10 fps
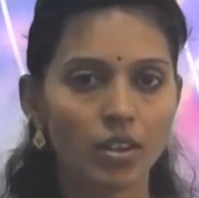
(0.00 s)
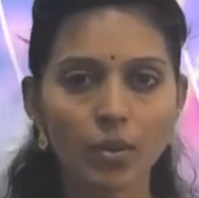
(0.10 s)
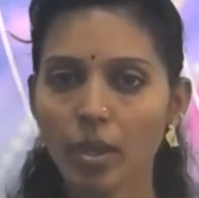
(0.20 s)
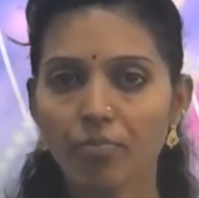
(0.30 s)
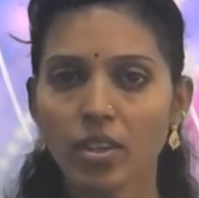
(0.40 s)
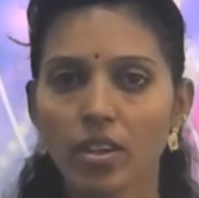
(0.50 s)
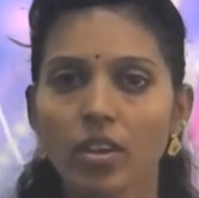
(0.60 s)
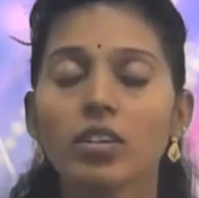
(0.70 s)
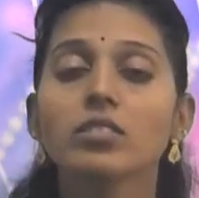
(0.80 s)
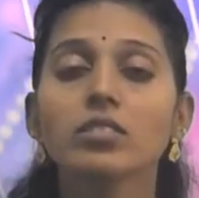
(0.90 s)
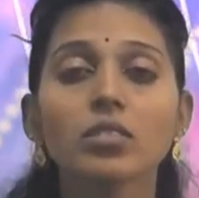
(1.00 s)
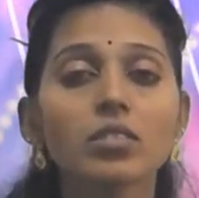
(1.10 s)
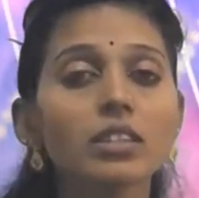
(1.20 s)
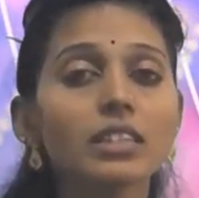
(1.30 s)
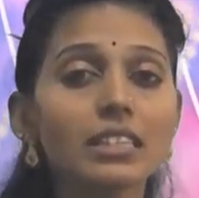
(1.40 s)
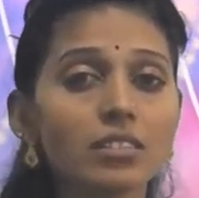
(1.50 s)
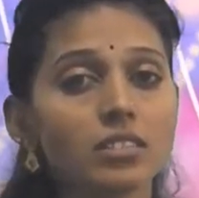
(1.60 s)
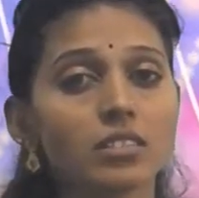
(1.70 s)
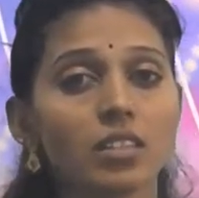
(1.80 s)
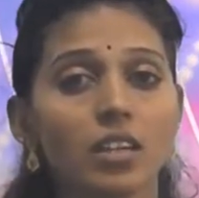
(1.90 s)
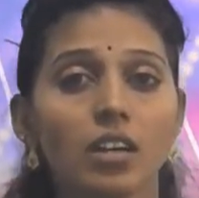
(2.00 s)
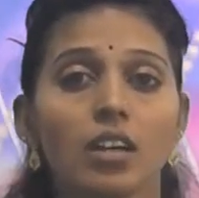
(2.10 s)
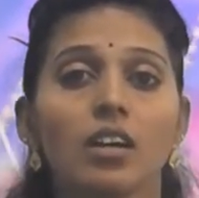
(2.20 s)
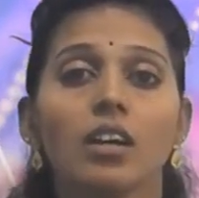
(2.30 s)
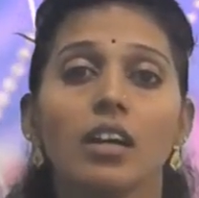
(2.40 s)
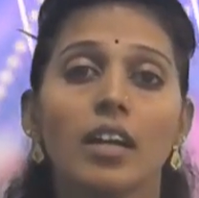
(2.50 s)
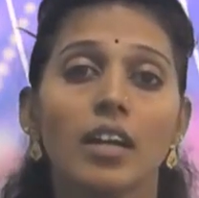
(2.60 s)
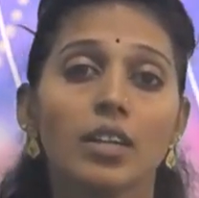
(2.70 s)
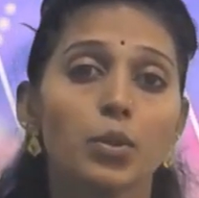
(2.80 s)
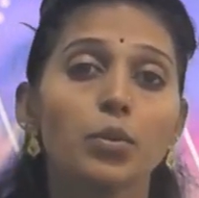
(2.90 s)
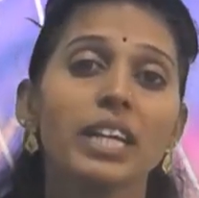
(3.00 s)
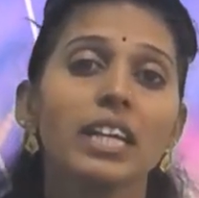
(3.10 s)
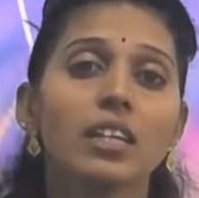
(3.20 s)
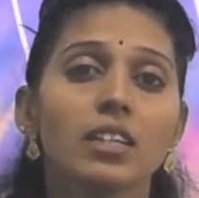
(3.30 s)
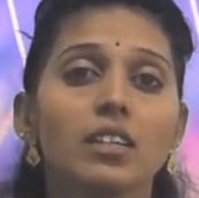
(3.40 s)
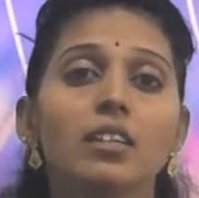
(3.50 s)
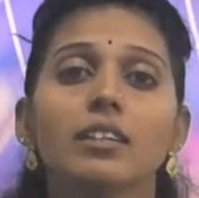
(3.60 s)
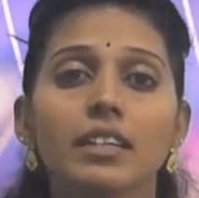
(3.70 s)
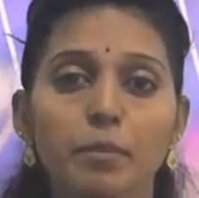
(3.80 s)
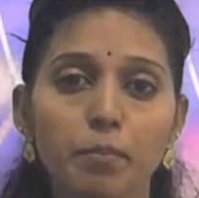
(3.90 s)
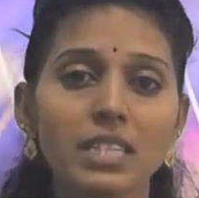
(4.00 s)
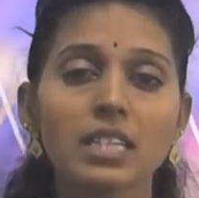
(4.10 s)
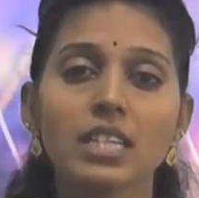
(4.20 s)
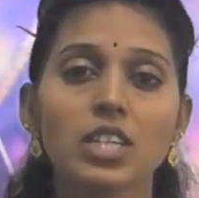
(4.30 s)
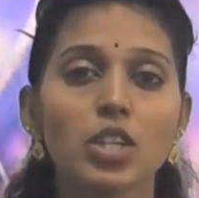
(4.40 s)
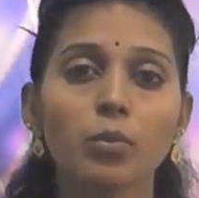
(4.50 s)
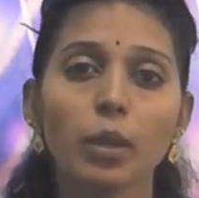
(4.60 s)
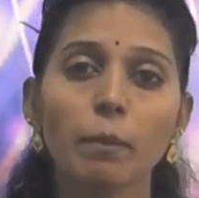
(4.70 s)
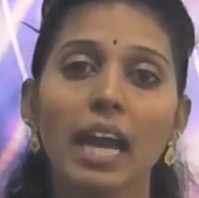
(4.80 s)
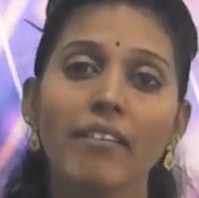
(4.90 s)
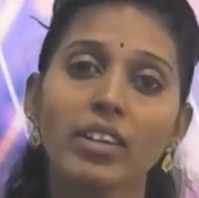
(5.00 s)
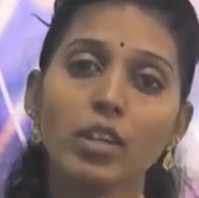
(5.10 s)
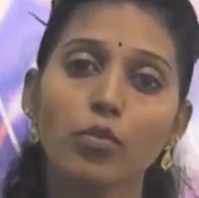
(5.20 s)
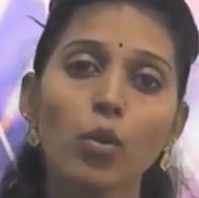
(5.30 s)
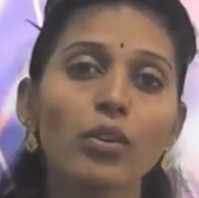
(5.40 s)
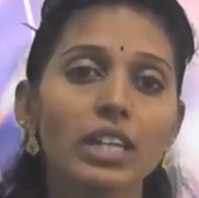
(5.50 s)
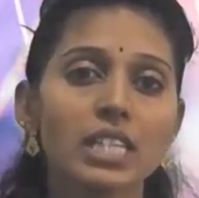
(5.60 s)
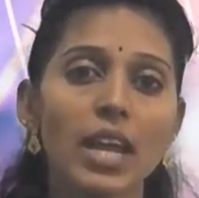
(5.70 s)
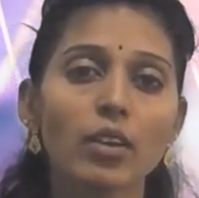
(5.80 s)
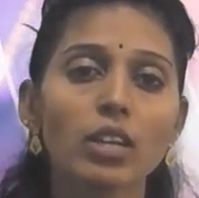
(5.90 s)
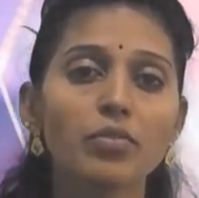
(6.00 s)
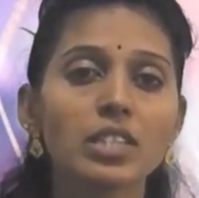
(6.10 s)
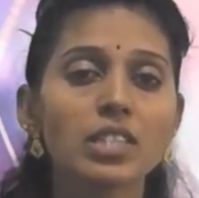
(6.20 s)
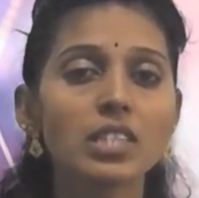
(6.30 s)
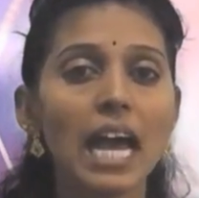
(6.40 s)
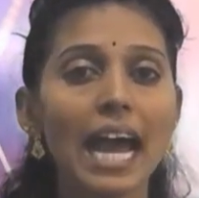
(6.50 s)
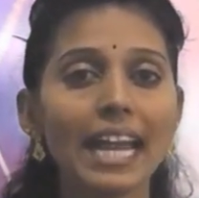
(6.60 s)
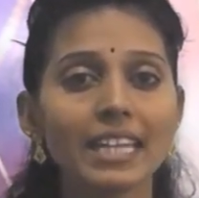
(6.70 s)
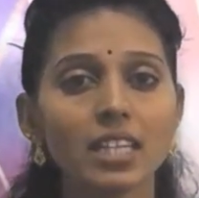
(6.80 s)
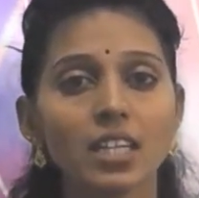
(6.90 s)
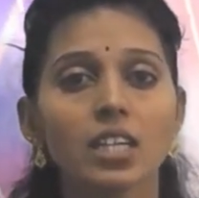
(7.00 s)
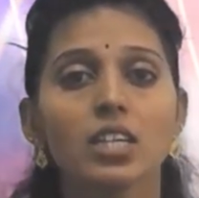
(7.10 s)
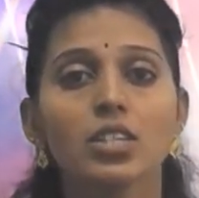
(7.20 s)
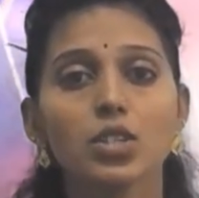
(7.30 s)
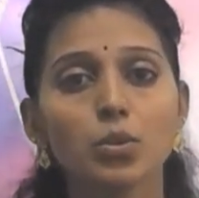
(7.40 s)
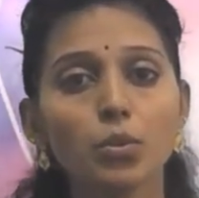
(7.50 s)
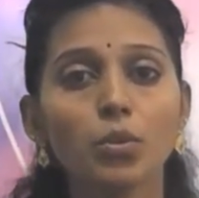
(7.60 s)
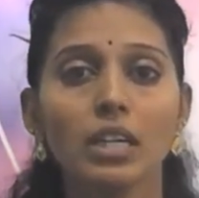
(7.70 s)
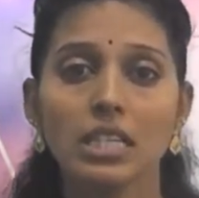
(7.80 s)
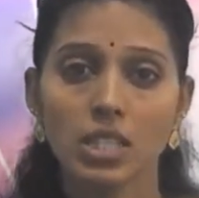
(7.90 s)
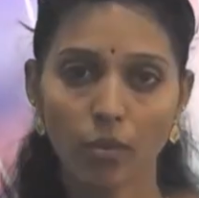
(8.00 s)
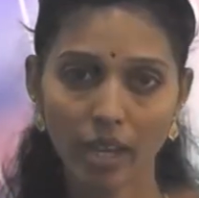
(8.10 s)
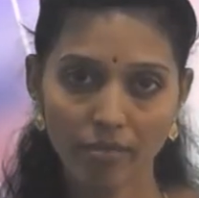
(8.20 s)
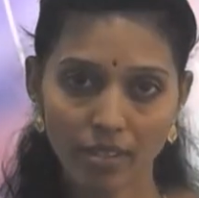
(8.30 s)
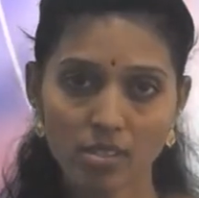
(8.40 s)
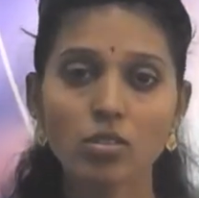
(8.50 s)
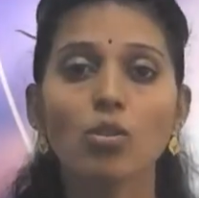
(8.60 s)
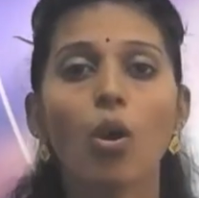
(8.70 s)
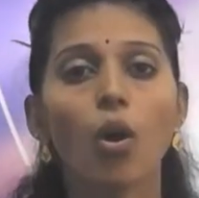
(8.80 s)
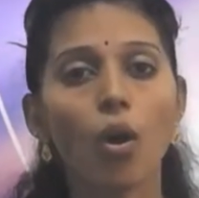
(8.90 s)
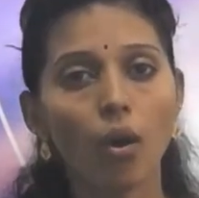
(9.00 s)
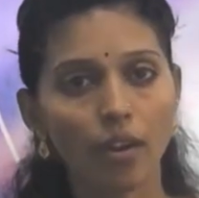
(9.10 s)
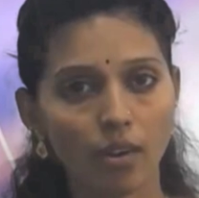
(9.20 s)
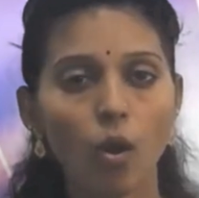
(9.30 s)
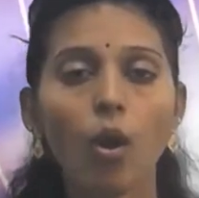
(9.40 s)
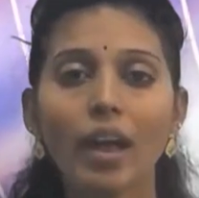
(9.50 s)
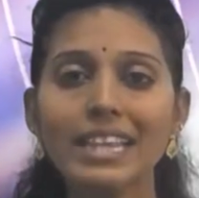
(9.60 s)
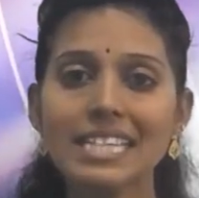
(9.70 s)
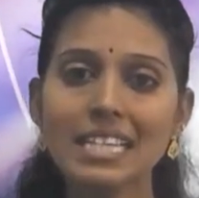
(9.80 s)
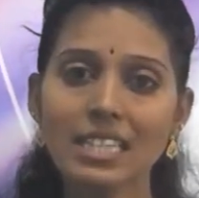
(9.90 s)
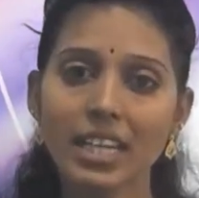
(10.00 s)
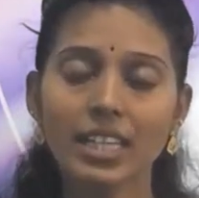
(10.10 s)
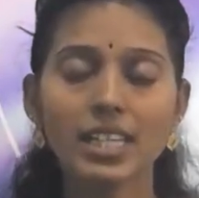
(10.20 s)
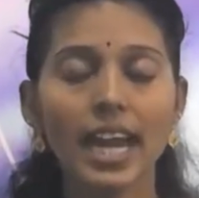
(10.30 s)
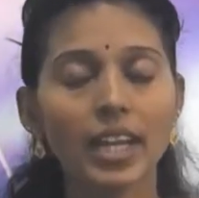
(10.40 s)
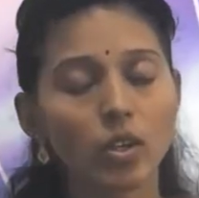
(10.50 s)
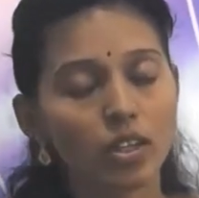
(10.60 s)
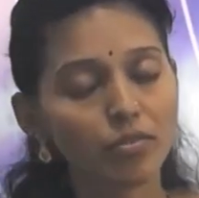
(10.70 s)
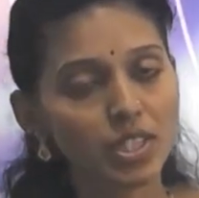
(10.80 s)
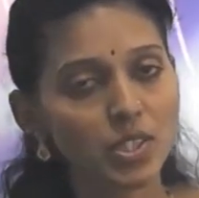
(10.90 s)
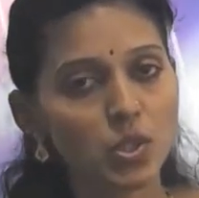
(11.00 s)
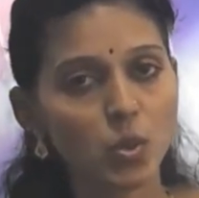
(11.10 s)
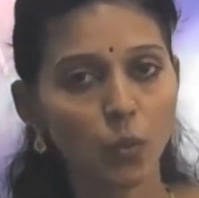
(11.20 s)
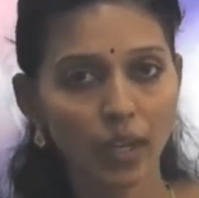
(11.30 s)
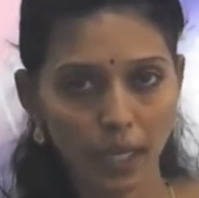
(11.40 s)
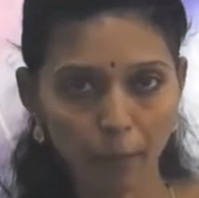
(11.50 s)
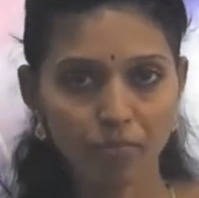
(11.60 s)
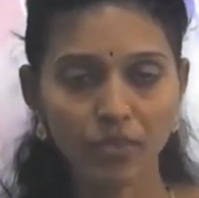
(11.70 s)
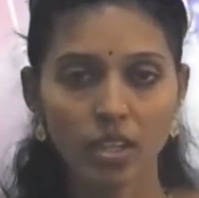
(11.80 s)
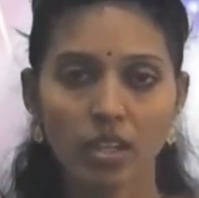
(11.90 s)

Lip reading: Okay, so this 2D representation will be having 4 rectangular faces and 2 square faces, or all 6 rectangular faces only.